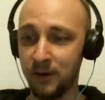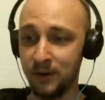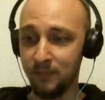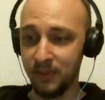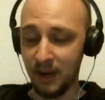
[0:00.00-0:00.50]

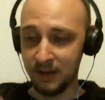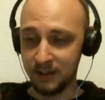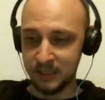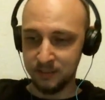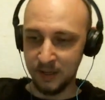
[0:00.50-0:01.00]
I'll just
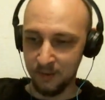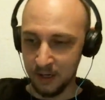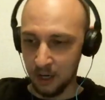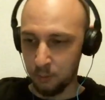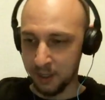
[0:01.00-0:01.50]
give a
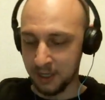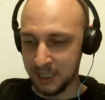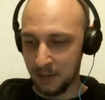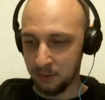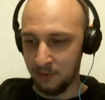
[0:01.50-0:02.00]
quick example of
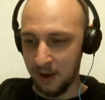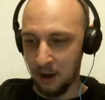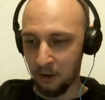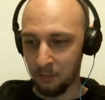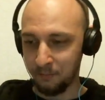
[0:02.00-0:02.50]
how,
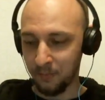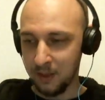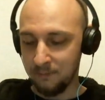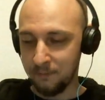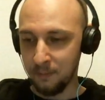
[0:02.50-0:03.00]

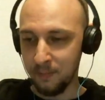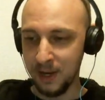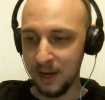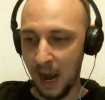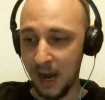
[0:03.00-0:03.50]
for me,
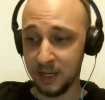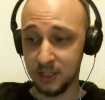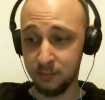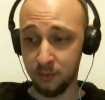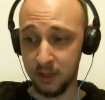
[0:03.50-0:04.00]
I actually got to the
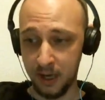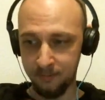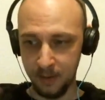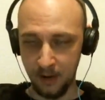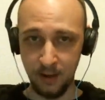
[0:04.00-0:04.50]
point.
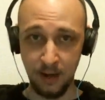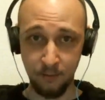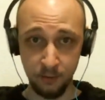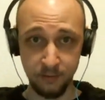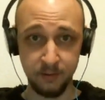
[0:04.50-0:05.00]
I've
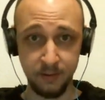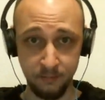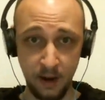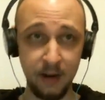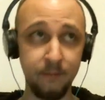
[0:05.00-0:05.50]
owned the
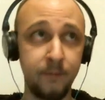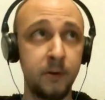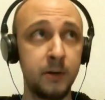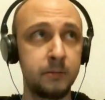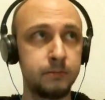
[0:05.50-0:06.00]
Vive
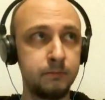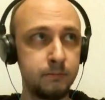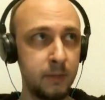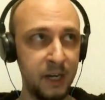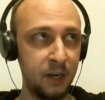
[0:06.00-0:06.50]
for
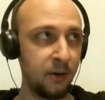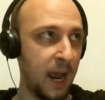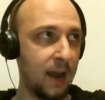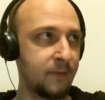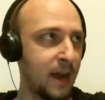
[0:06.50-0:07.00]
a year and a
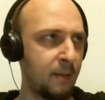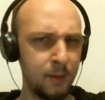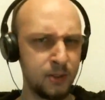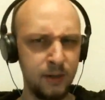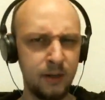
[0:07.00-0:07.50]
half now, maybe
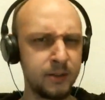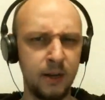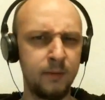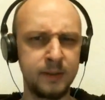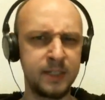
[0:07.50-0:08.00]
2 years
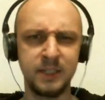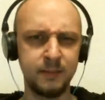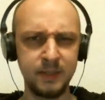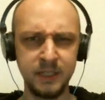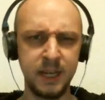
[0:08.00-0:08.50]

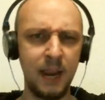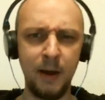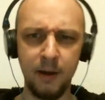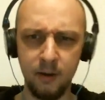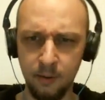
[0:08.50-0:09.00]
since it came
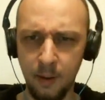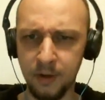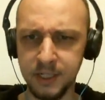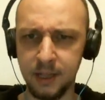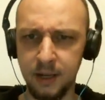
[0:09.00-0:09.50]
out. I don't remember
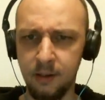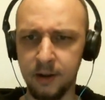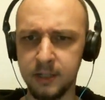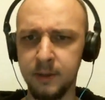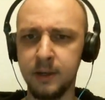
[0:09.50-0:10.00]
exactly how long
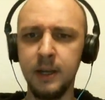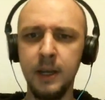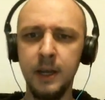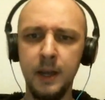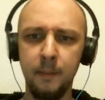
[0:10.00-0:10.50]
it's been,
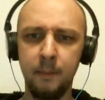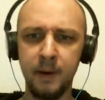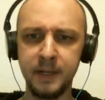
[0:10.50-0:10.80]
but